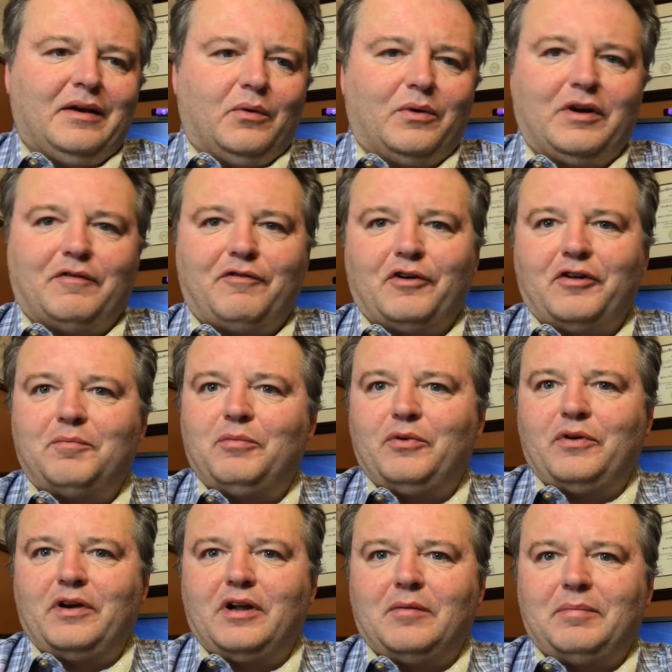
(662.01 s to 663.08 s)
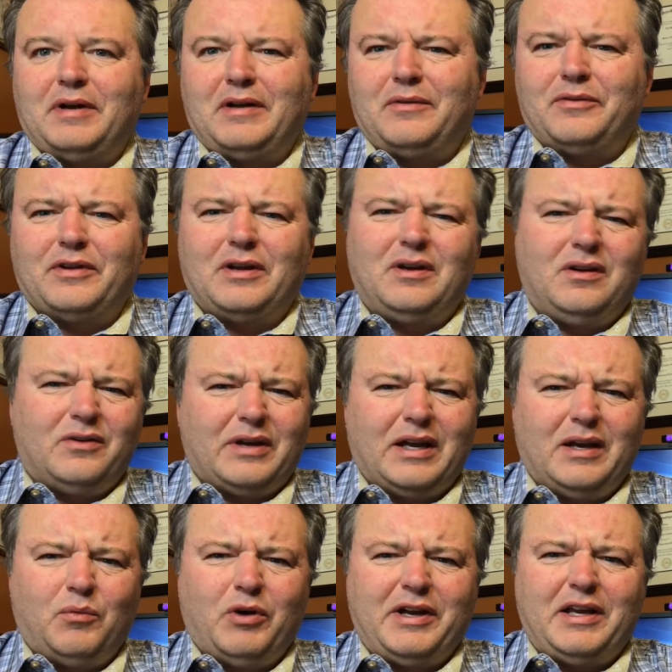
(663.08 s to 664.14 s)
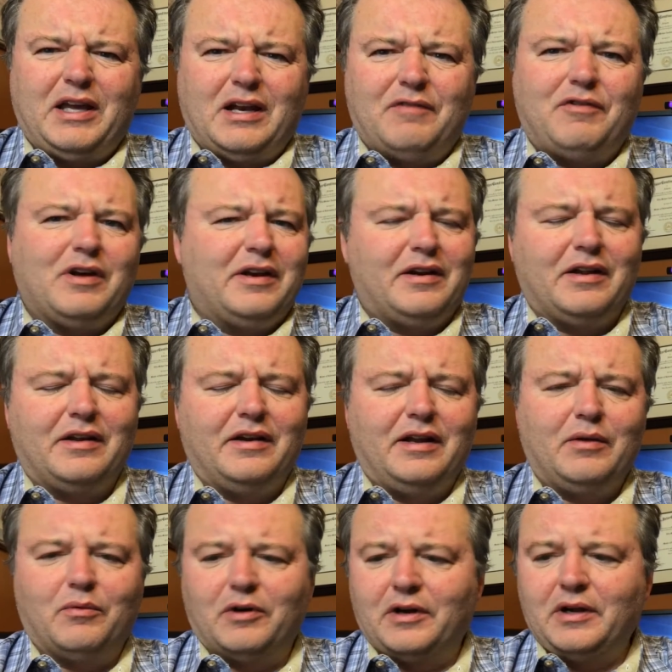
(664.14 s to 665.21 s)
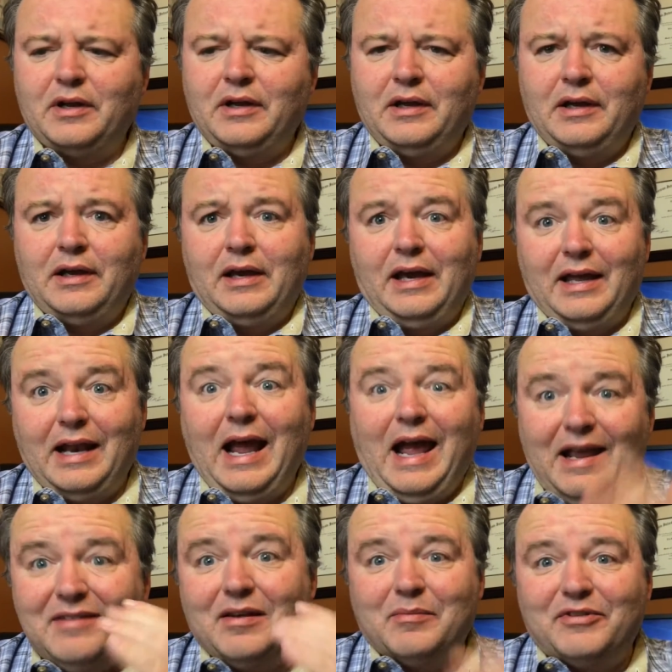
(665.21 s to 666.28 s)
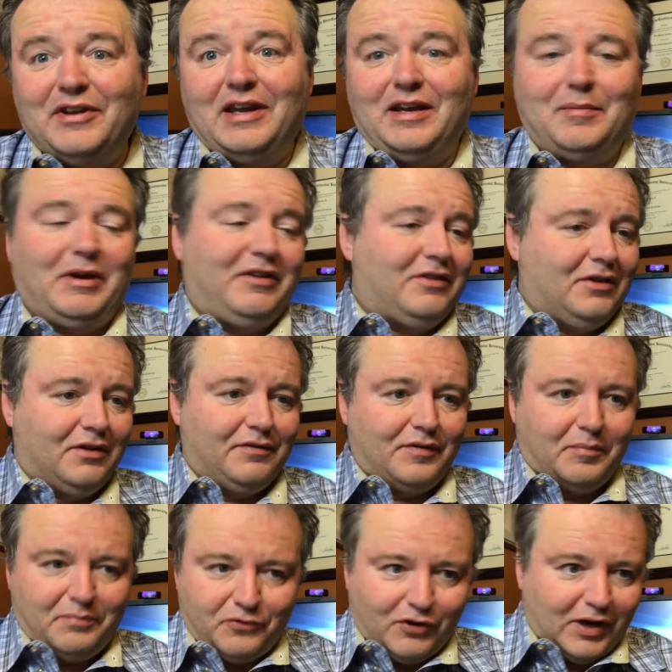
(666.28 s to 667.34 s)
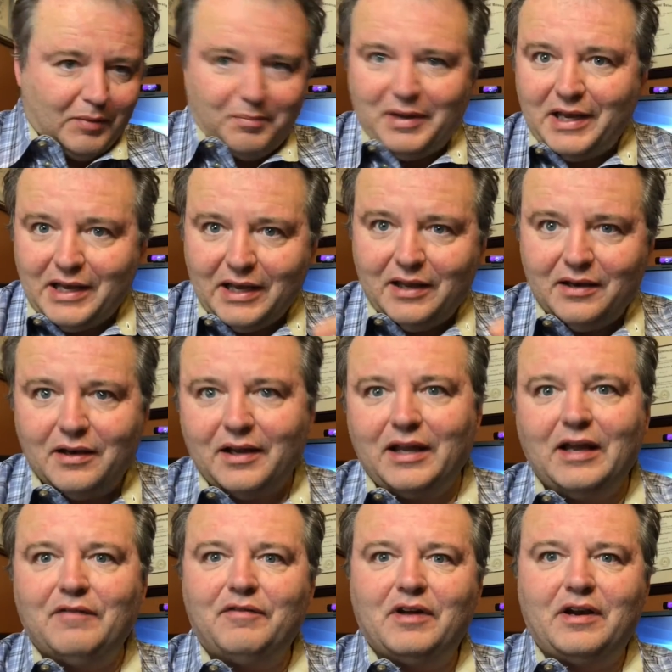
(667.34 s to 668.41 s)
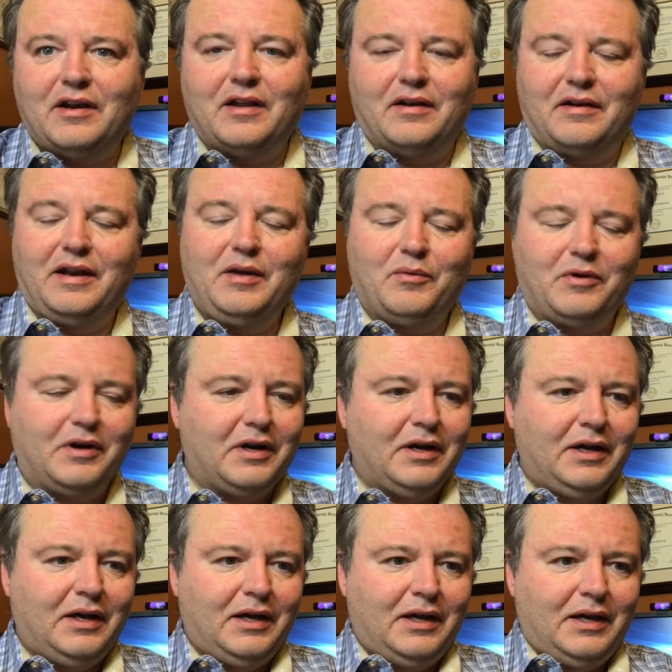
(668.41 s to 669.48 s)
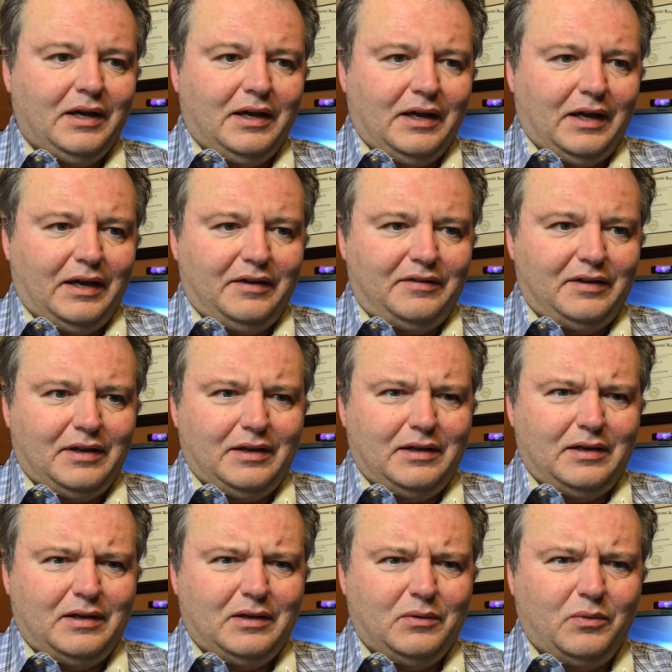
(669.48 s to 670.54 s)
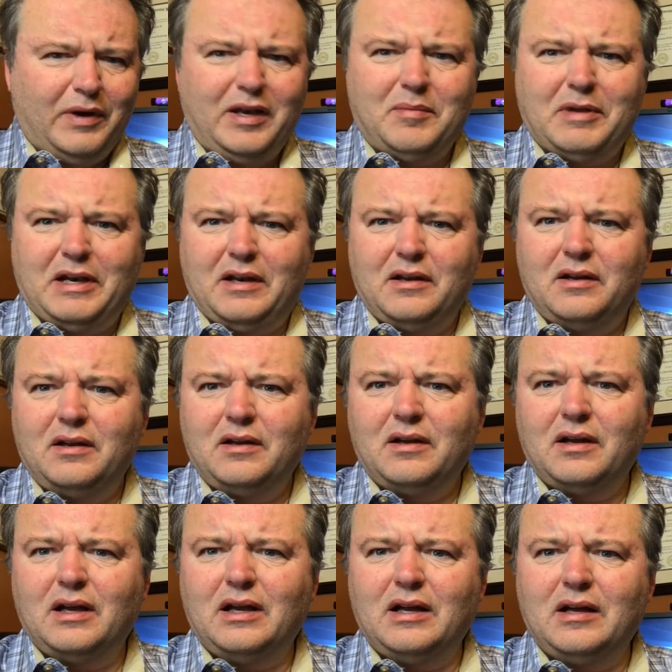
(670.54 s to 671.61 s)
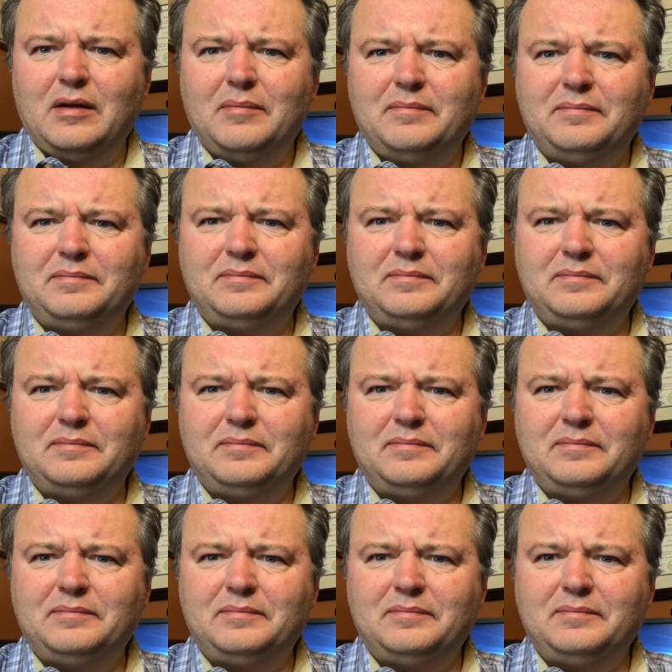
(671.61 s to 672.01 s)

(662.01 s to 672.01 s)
When it first booted up, I was like, okay, why can't I find it on the network? And as I'm saying to myself, I'm trying to ping it and I can't find it on the network, I said, wait a minute. I